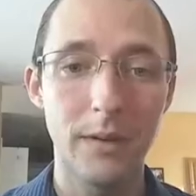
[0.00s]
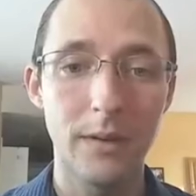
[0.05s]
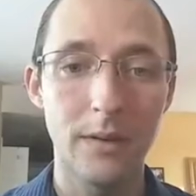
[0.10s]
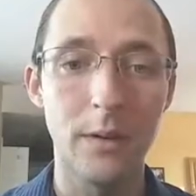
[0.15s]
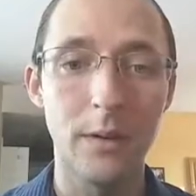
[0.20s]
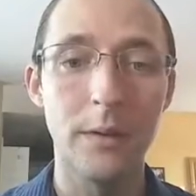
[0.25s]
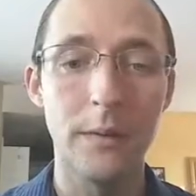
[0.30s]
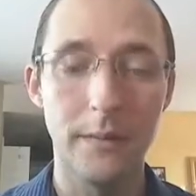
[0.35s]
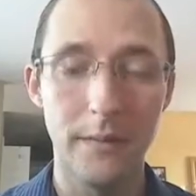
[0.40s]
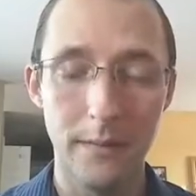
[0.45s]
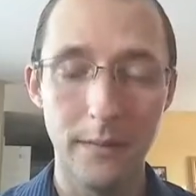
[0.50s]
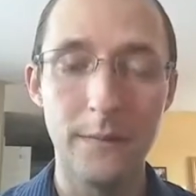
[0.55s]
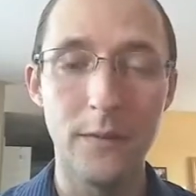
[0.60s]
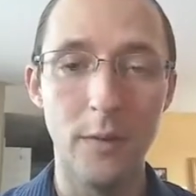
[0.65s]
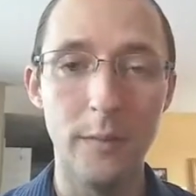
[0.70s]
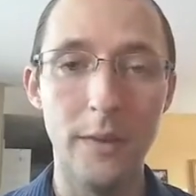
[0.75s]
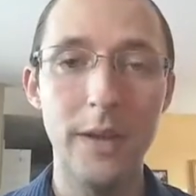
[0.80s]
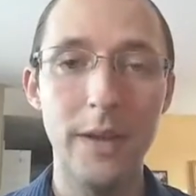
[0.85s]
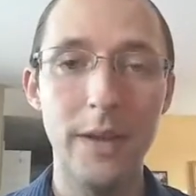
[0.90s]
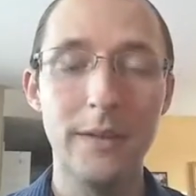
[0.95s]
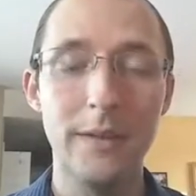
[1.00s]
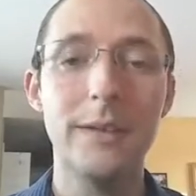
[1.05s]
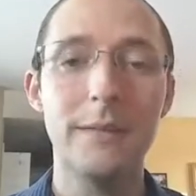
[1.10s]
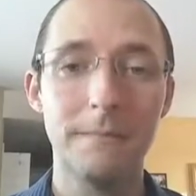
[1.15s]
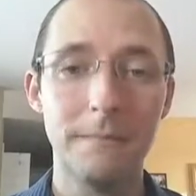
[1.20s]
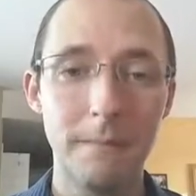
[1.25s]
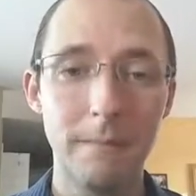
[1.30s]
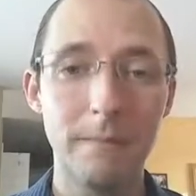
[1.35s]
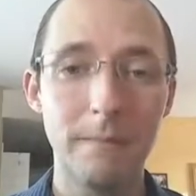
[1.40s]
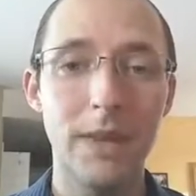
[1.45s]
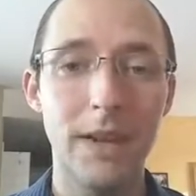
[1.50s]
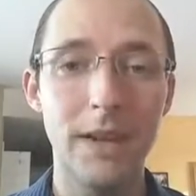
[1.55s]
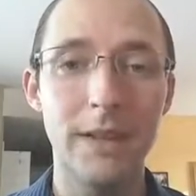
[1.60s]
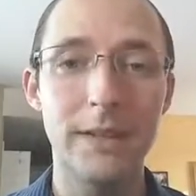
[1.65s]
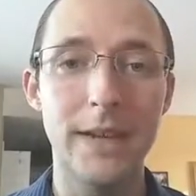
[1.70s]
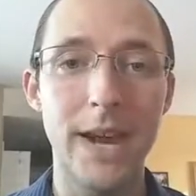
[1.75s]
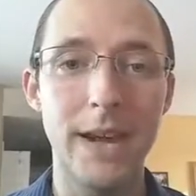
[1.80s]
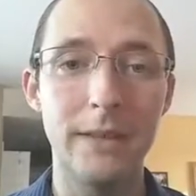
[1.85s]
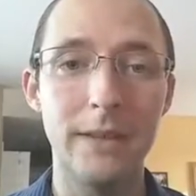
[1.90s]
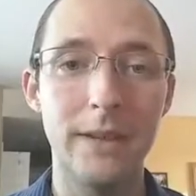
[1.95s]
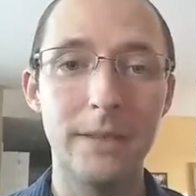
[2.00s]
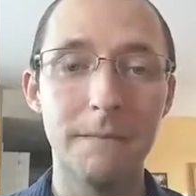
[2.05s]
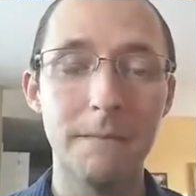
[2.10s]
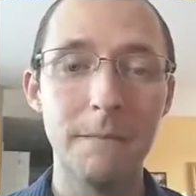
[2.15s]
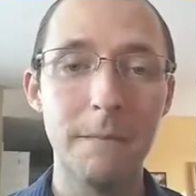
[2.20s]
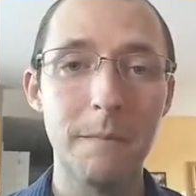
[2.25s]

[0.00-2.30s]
Or for me. Exactly.